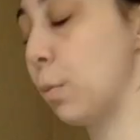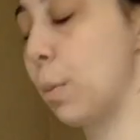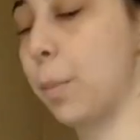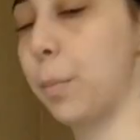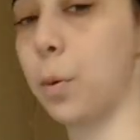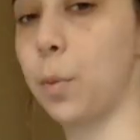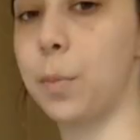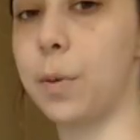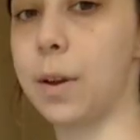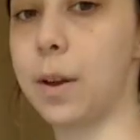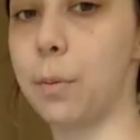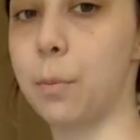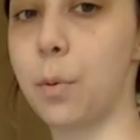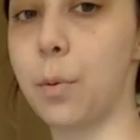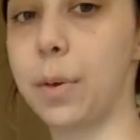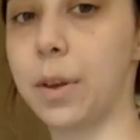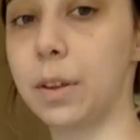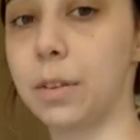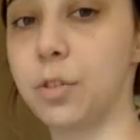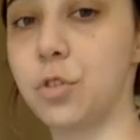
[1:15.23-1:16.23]
Remember,
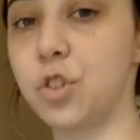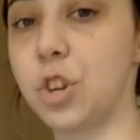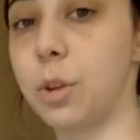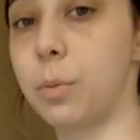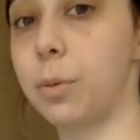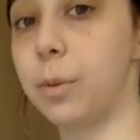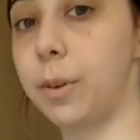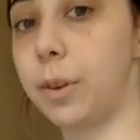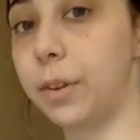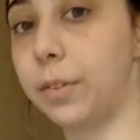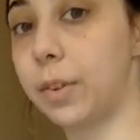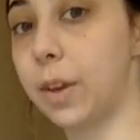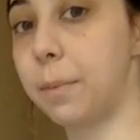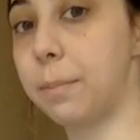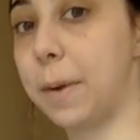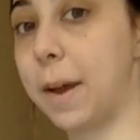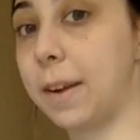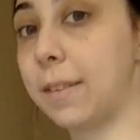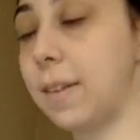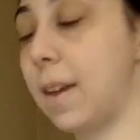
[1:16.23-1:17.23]
when we get to G, we
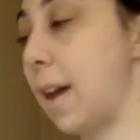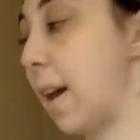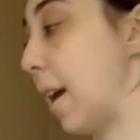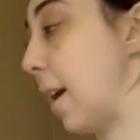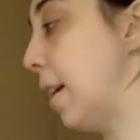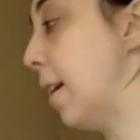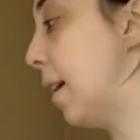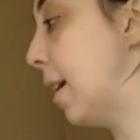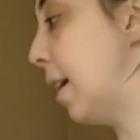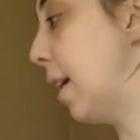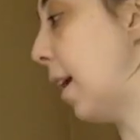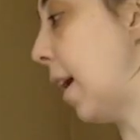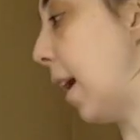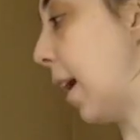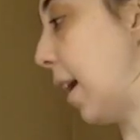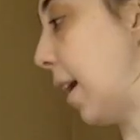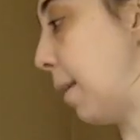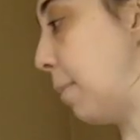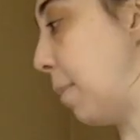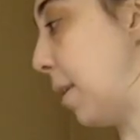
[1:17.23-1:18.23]
reset back to A,
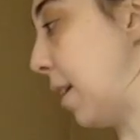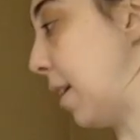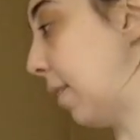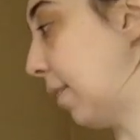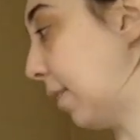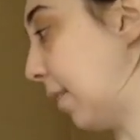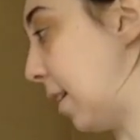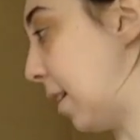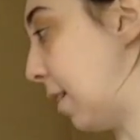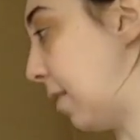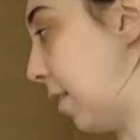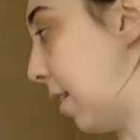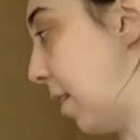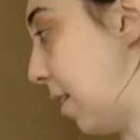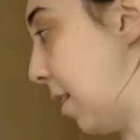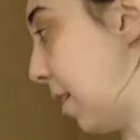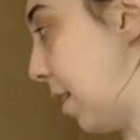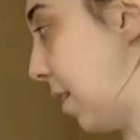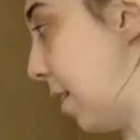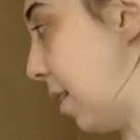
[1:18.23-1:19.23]
B, C,
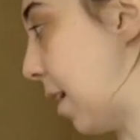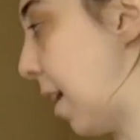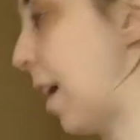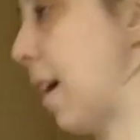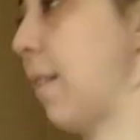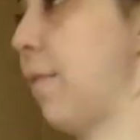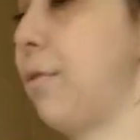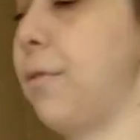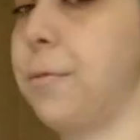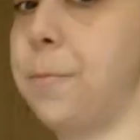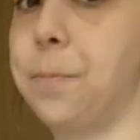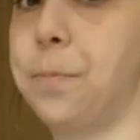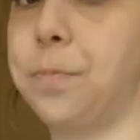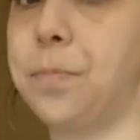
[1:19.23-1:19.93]
D, E, F.